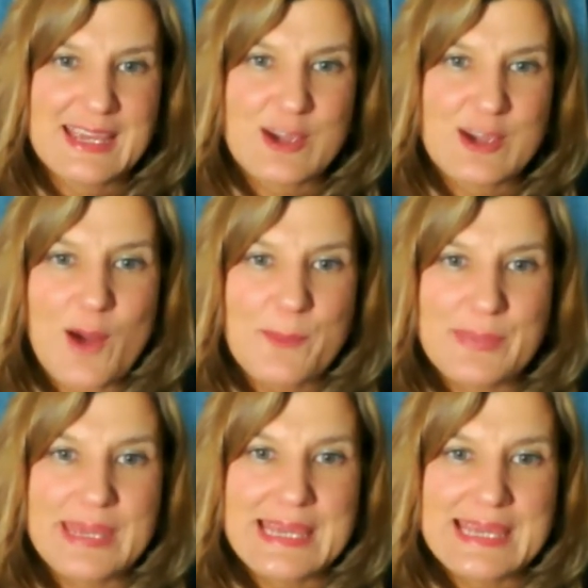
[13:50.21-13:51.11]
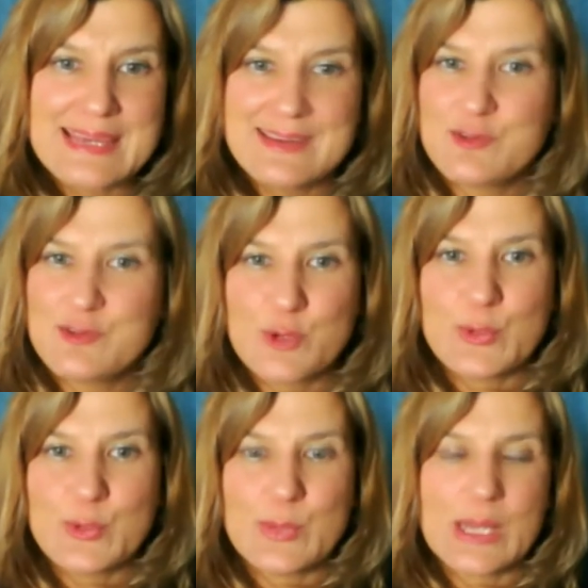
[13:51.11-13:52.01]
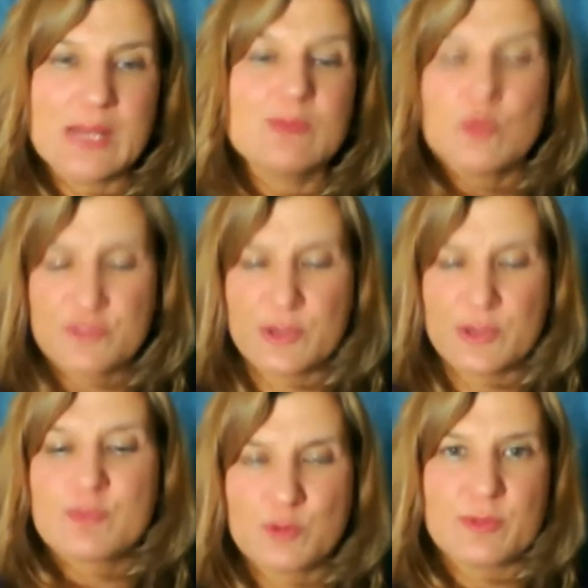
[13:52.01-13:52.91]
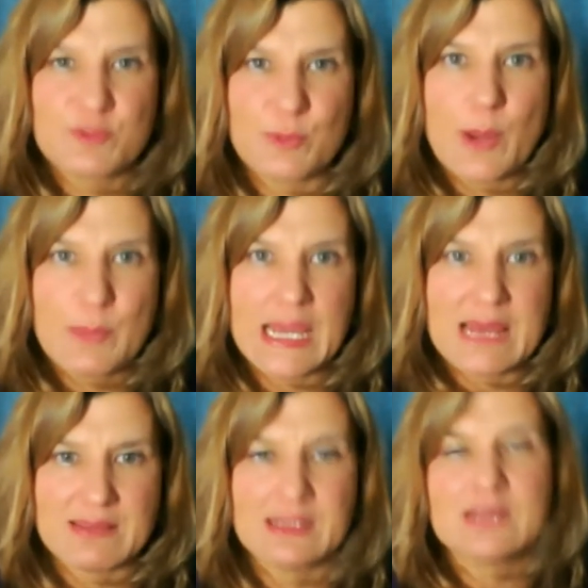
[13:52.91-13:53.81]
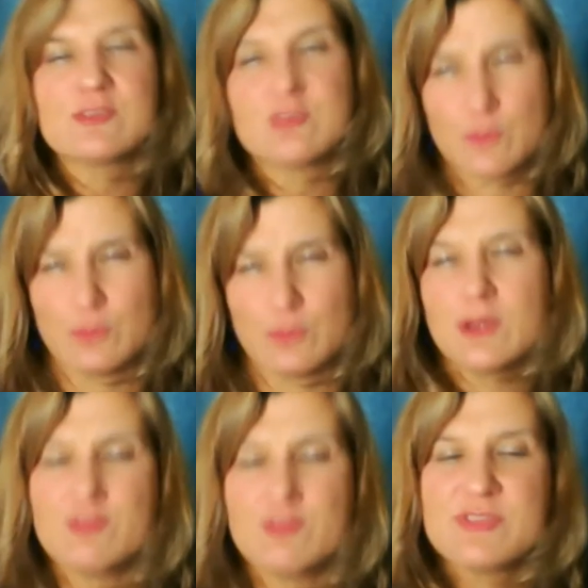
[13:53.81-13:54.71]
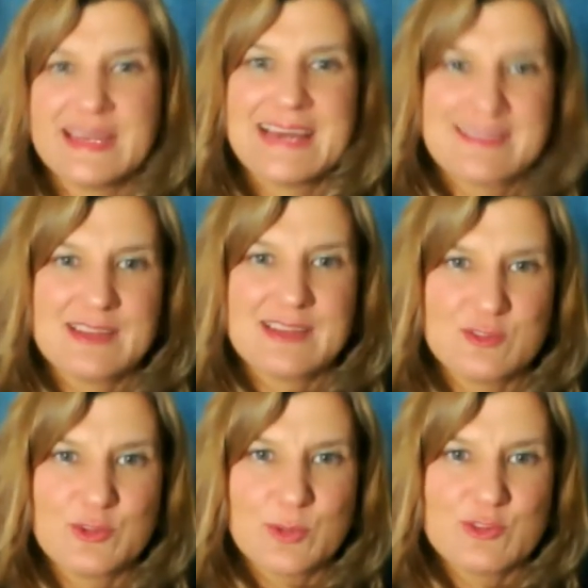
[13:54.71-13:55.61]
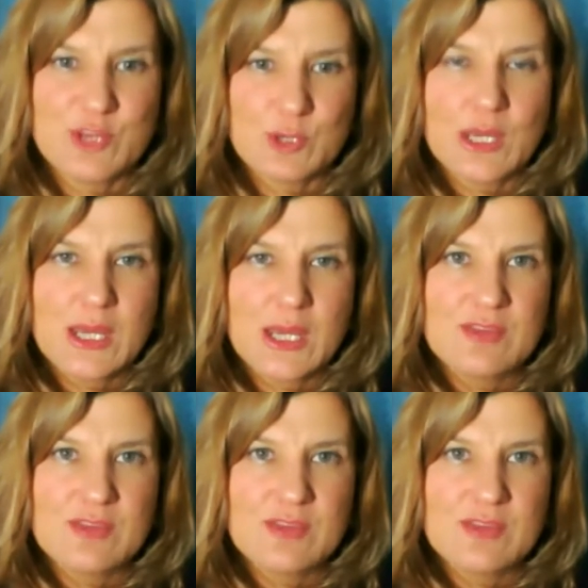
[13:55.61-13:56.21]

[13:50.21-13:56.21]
It can't be true. And also I was brought up as a Roman Catholic, so obviously that added to it too.